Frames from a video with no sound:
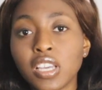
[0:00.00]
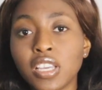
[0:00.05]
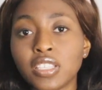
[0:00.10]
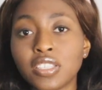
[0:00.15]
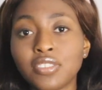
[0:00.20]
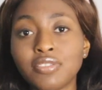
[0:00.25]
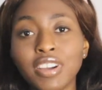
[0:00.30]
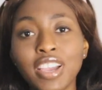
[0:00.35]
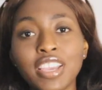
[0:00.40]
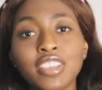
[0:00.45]

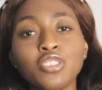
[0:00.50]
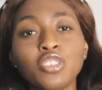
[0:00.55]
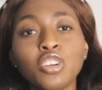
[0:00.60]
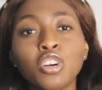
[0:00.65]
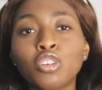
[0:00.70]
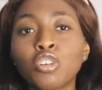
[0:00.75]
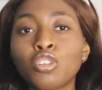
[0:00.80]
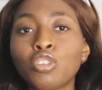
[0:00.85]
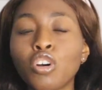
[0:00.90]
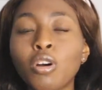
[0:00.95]
it's fine.
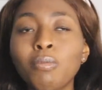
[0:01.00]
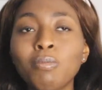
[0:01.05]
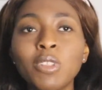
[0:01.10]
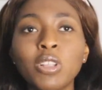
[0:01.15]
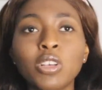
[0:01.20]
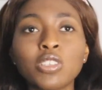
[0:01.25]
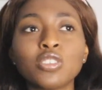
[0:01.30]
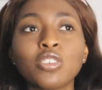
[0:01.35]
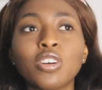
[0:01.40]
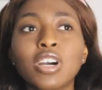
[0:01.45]
Your
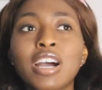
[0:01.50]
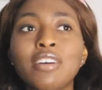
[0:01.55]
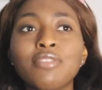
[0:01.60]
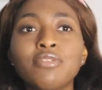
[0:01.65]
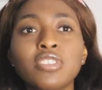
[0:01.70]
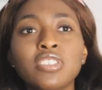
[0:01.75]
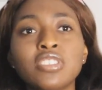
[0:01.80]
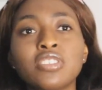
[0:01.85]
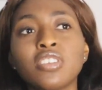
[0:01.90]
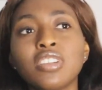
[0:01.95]
company does not
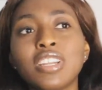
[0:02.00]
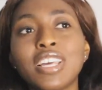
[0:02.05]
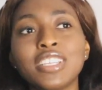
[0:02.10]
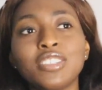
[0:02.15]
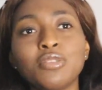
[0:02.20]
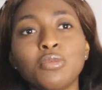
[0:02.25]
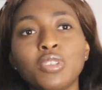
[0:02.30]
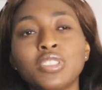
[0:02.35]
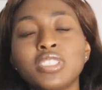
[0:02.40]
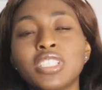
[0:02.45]
have, it's not
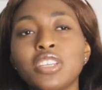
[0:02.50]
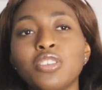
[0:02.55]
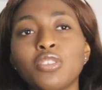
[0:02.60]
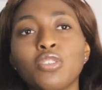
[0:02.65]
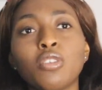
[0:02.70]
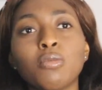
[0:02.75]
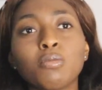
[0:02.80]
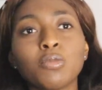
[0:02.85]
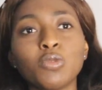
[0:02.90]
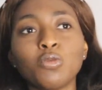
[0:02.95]
like the one that
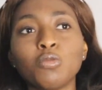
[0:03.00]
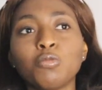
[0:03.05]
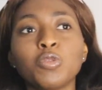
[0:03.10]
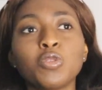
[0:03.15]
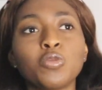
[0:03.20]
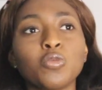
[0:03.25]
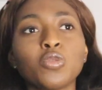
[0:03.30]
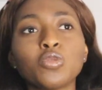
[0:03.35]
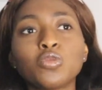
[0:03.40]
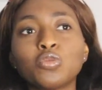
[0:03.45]
your company will
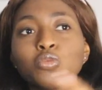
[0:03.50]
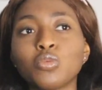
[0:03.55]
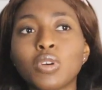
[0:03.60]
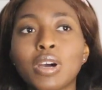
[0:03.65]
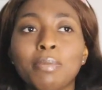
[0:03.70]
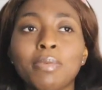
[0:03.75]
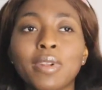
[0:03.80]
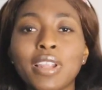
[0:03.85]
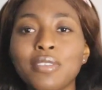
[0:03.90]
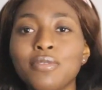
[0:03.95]
be the one to
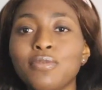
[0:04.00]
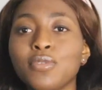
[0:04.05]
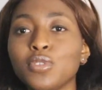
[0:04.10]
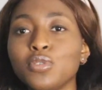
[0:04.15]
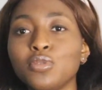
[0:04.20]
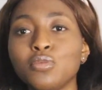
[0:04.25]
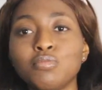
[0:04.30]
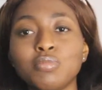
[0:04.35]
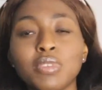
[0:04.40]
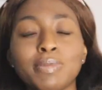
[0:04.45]
apply for
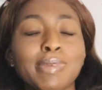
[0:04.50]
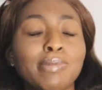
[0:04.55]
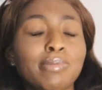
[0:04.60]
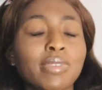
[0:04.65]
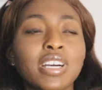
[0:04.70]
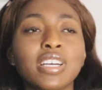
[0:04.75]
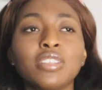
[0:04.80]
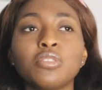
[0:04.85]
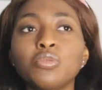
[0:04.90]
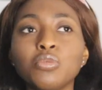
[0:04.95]
you, blah blah
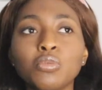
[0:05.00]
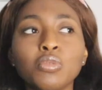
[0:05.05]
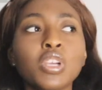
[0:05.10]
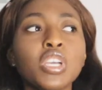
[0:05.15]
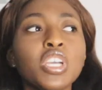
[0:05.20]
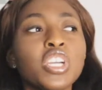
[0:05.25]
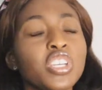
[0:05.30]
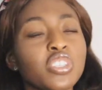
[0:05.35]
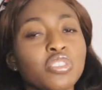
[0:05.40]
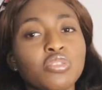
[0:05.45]
blah. No,
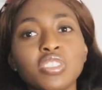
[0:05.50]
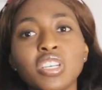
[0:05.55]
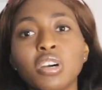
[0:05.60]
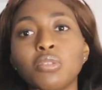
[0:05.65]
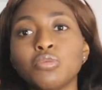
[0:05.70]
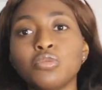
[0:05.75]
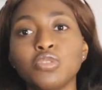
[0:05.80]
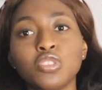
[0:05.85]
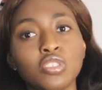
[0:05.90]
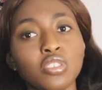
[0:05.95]
you that
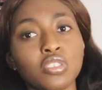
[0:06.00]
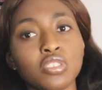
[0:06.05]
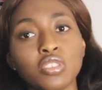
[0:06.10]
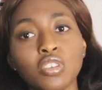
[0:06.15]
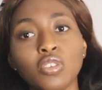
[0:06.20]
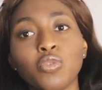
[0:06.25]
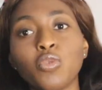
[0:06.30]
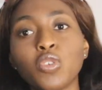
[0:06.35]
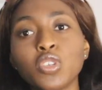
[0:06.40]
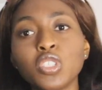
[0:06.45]
will do it
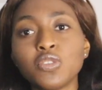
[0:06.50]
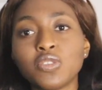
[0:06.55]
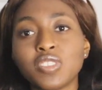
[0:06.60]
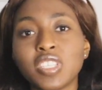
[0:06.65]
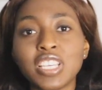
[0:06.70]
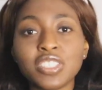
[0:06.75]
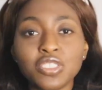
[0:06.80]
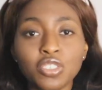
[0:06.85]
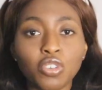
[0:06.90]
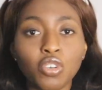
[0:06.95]
yourself. Once you
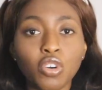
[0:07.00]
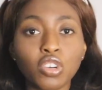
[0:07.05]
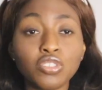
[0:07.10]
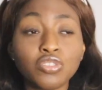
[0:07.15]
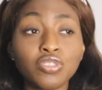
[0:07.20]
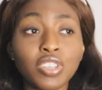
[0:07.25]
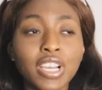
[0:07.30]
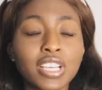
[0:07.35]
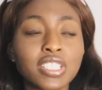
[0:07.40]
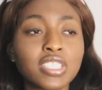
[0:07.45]
signed your
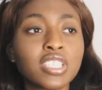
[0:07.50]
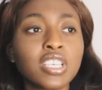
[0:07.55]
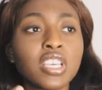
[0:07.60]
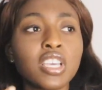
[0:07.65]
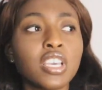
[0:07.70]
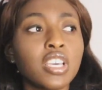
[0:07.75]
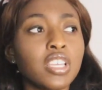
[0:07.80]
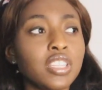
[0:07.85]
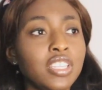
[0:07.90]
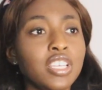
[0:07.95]
contract,
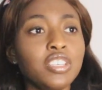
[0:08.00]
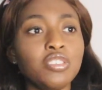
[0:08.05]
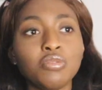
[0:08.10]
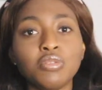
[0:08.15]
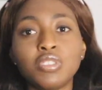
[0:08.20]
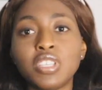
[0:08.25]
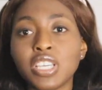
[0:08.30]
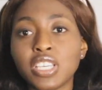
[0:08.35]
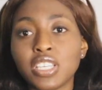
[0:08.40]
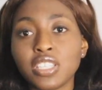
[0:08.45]
then
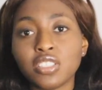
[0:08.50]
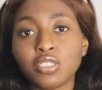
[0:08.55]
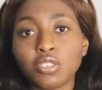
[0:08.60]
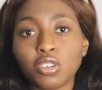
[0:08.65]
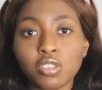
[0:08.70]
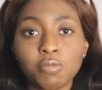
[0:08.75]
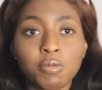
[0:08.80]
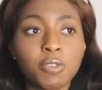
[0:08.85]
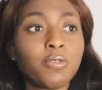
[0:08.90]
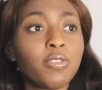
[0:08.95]
you take it,
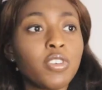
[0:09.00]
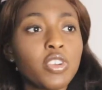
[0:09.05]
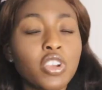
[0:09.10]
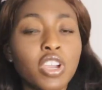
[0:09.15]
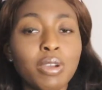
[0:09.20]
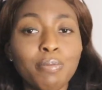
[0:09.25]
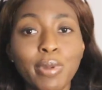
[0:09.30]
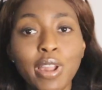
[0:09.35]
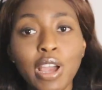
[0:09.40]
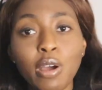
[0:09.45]
because before
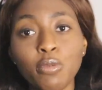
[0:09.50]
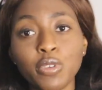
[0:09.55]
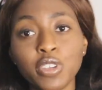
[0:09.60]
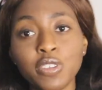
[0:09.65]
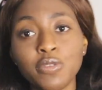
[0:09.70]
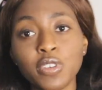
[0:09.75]
your employer will